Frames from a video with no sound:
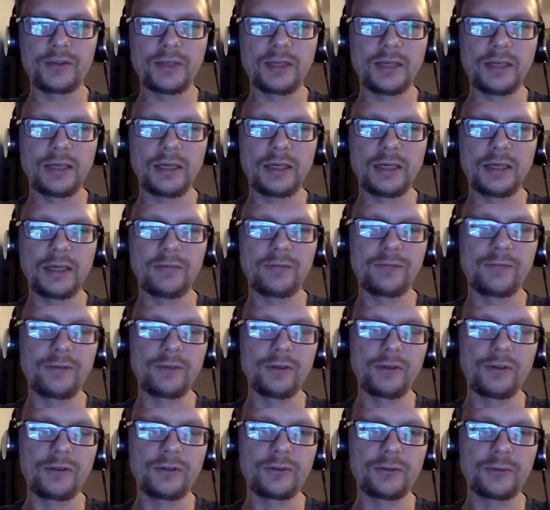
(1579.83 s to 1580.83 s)
I
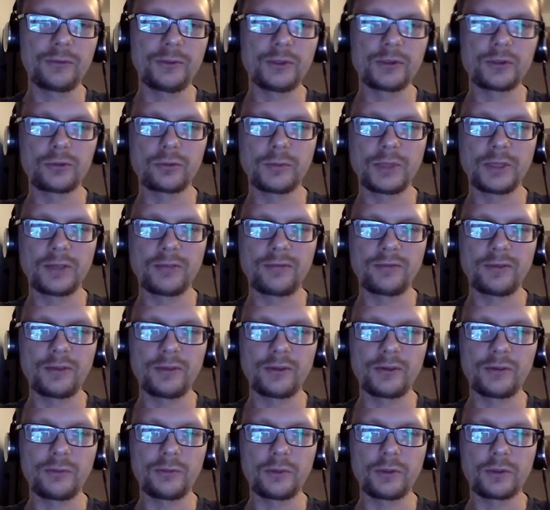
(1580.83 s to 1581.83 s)
first reach to my
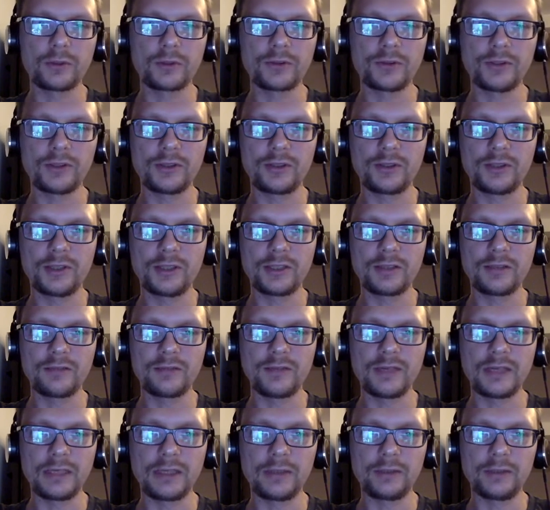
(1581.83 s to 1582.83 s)
first box and take a
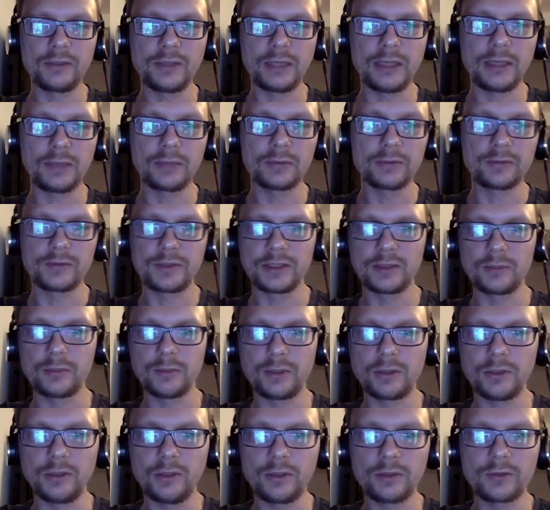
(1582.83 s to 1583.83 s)
value out of that
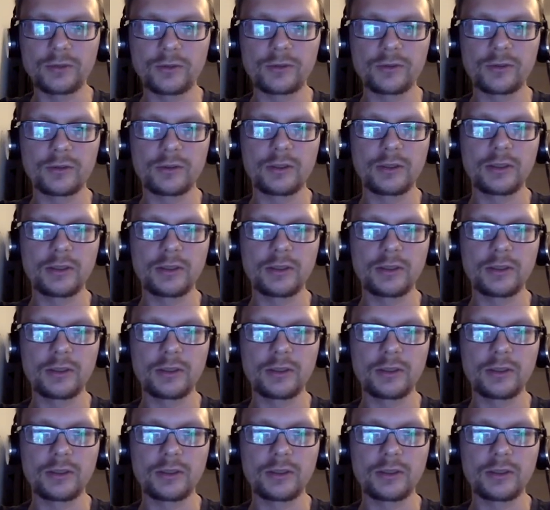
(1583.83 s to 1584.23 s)
box.